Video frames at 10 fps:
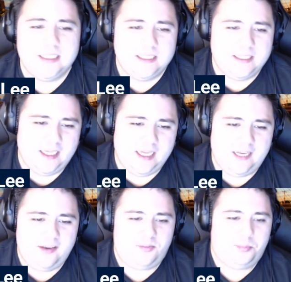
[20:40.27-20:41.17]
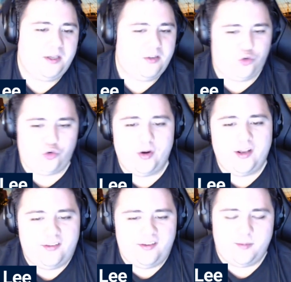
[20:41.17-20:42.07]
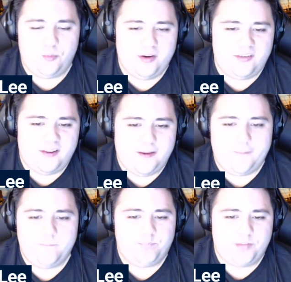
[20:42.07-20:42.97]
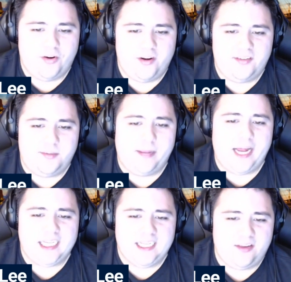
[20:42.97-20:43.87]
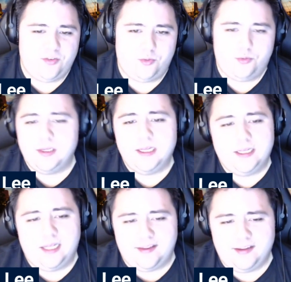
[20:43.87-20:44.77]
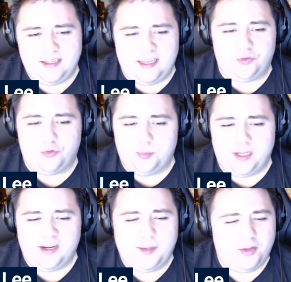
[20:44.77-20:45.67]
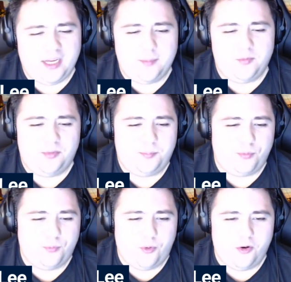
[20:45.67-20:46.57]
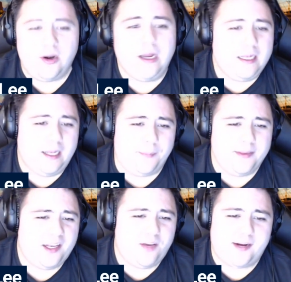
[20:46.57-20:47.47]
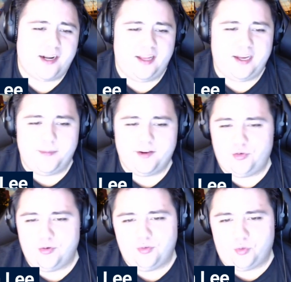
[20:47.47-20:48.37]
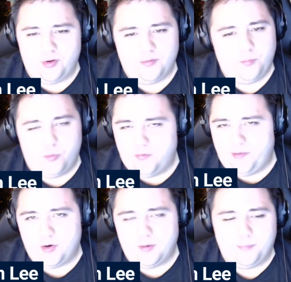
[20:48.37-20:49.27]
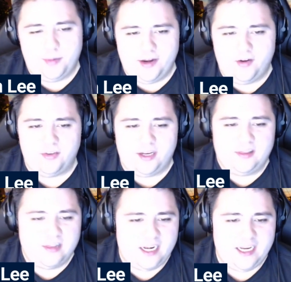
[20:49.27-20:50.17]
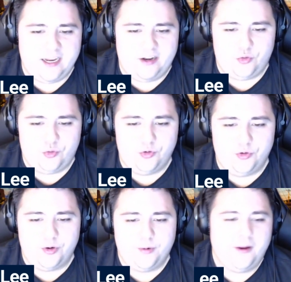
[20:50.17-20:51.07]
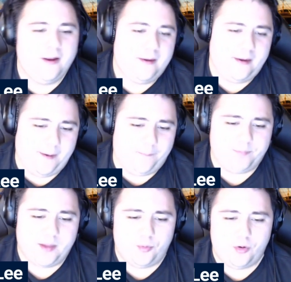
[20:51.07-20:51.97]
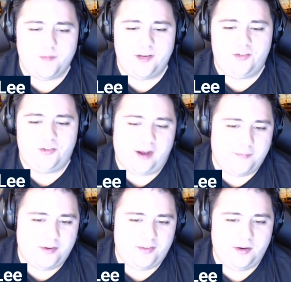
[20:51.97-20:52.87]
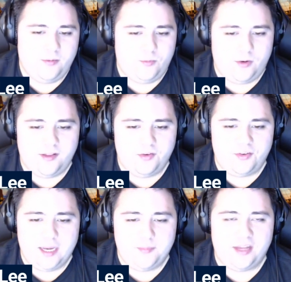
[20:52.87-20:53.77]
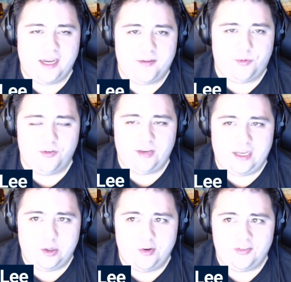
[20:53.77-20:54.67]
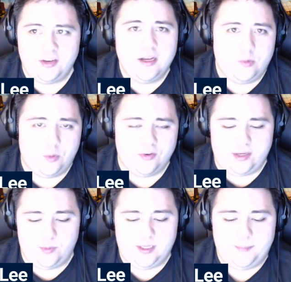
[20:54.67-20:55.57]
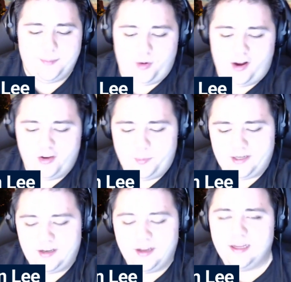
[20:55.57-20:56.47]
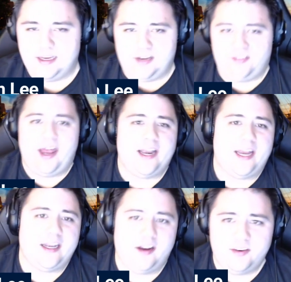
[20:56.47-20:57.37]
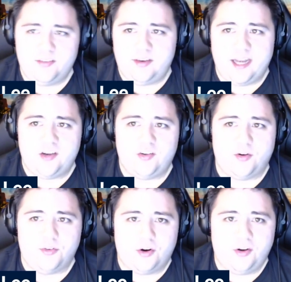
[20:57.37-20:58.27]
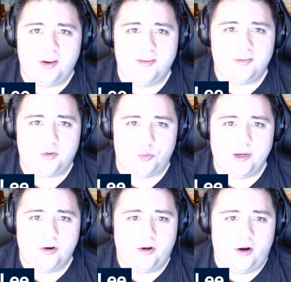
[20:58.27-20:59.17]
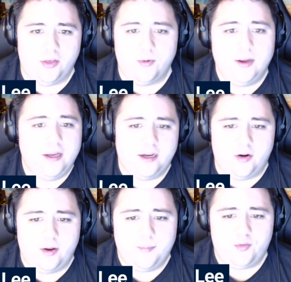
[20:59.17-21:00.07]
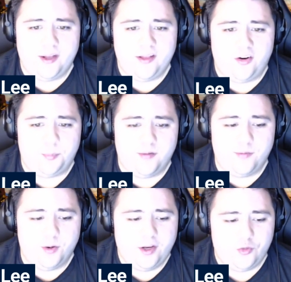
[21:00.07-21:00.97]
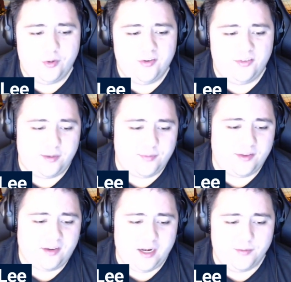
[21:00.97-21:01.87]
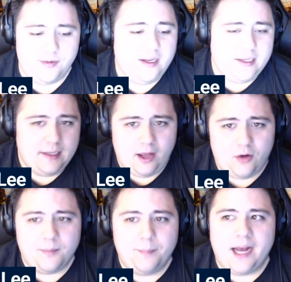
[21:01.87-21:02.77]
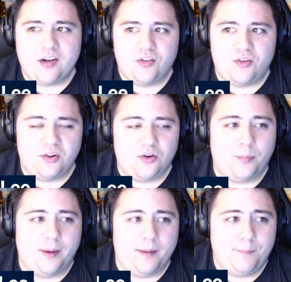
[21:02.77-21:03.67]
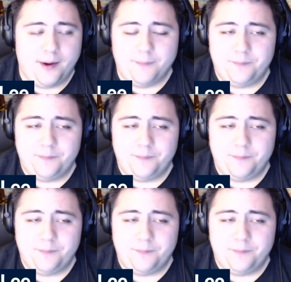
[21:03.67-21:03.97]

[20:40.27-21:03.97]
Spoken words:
he's joined the team recently. You're going to see Matt Kessel. I think Kessel's played a couple of games before, but then you've got like a mixture of sort of more veteran players like Letty and Krug. Perunovich, obviously one of those names that for St. Louis was a really big prospect. He's had a nice NHL start to his career, although, you know, in between there's been a few injuries and stuff that's kind of held him back just a little bit, but